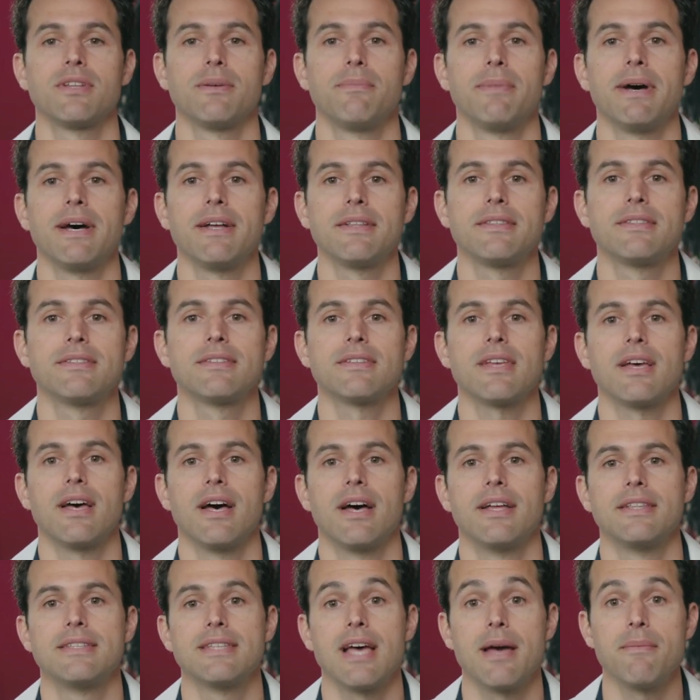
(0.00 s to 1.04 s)
about
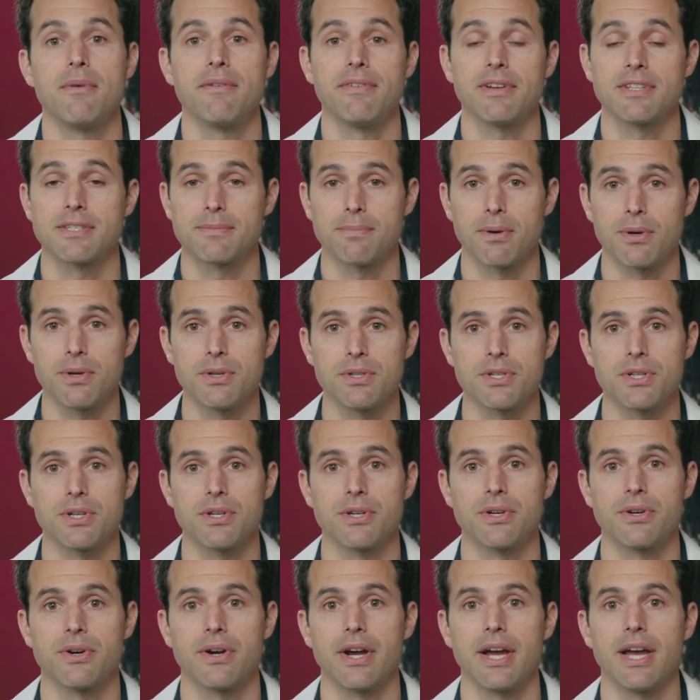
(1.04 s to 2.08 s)
time of
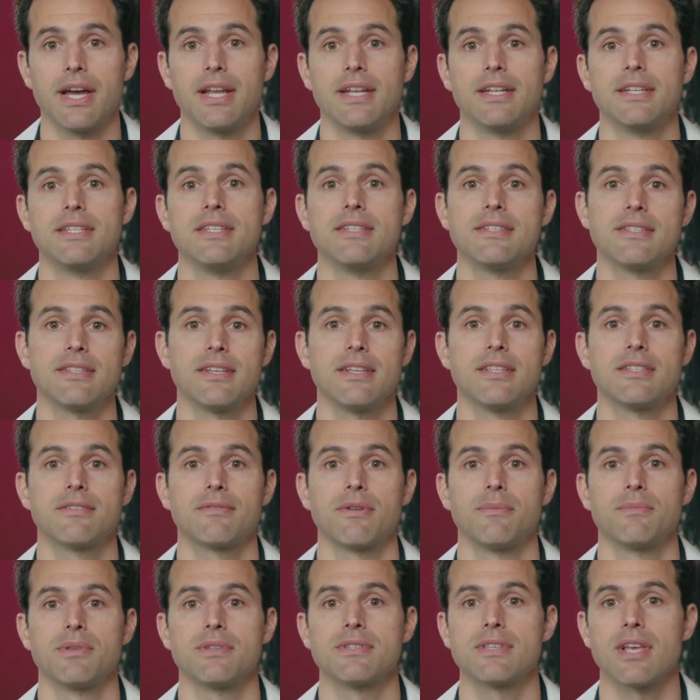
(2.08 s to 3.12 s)
exposure and distance
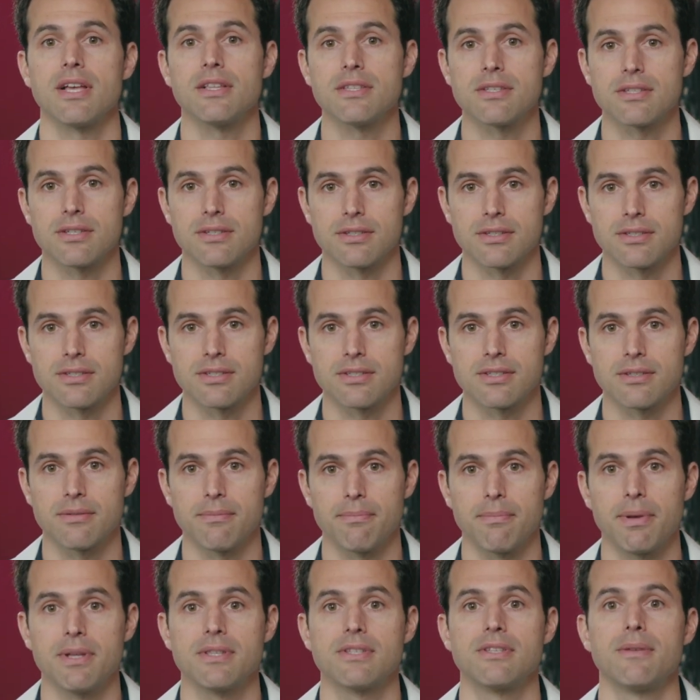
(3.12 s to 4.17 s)
from the sound source,
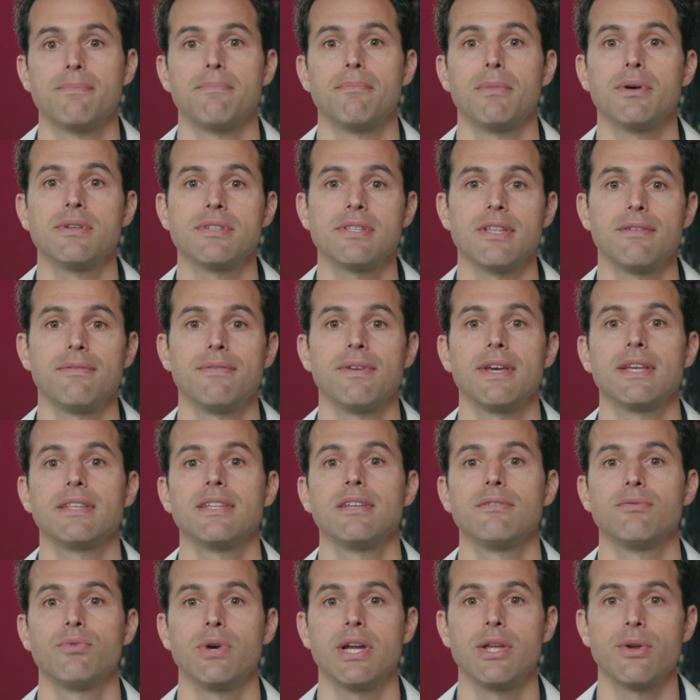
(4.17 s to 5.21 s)
but the most
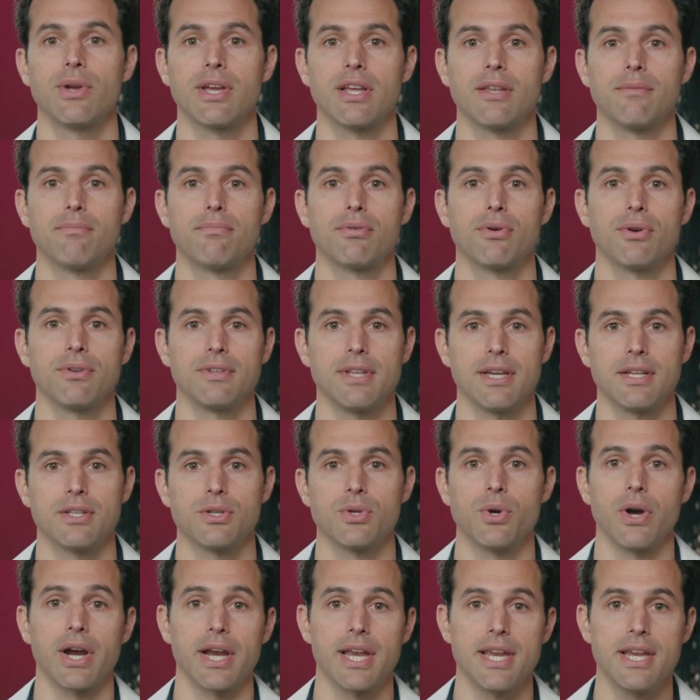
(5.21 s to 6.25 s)
effective way you can
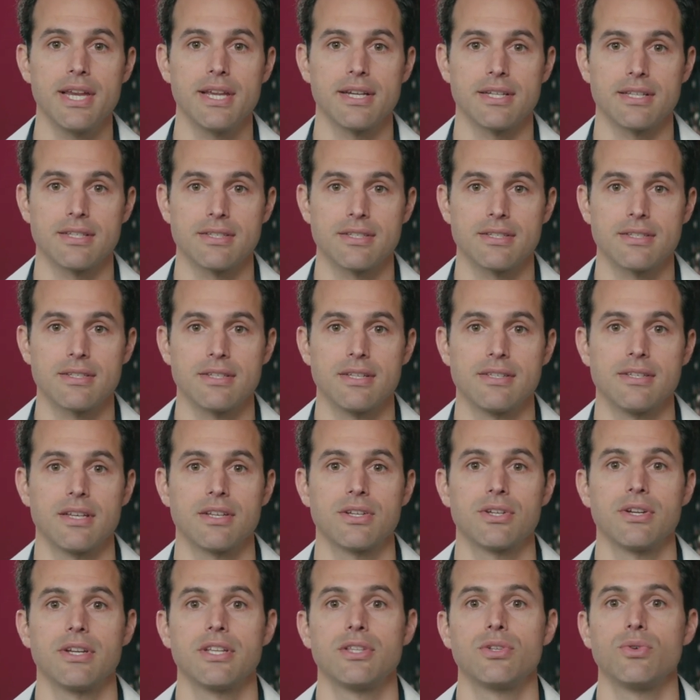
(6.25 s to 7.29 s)
protect your ears is
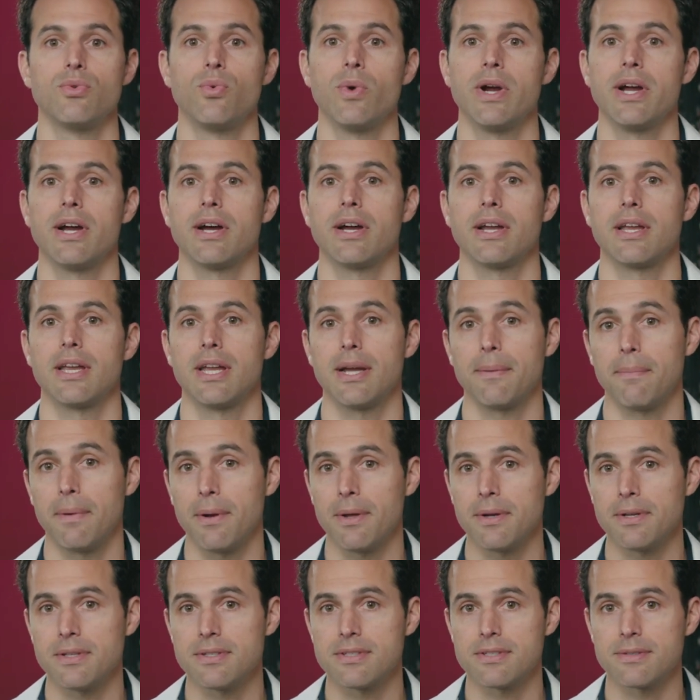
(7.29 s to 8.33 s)
actually to wear
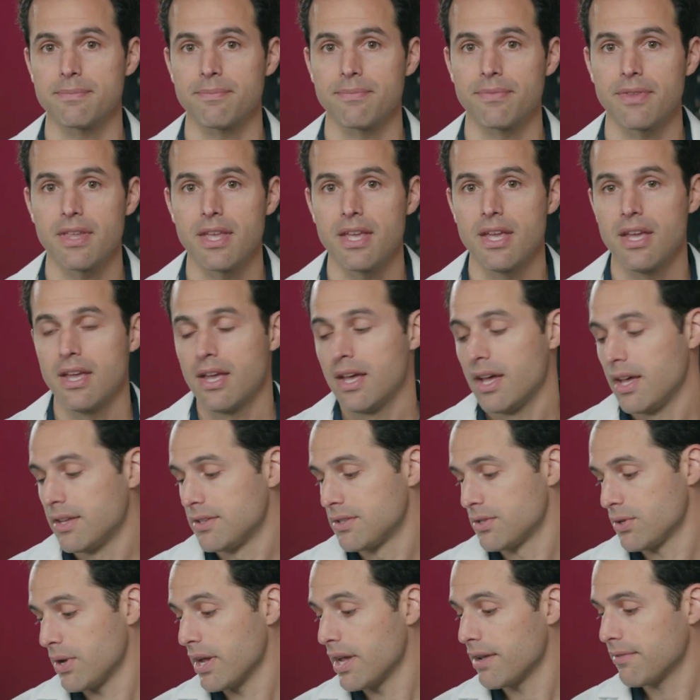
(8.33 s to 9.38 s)
earplugs.
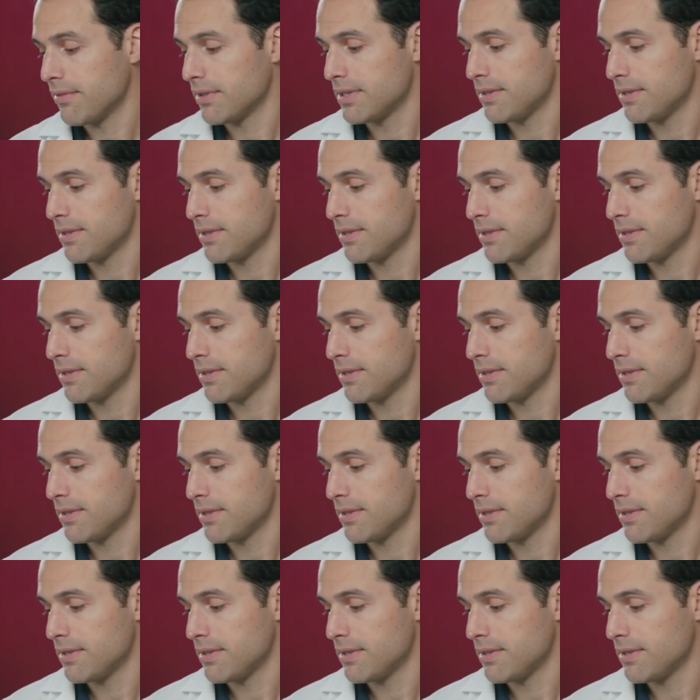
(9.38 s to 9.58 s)
So I have a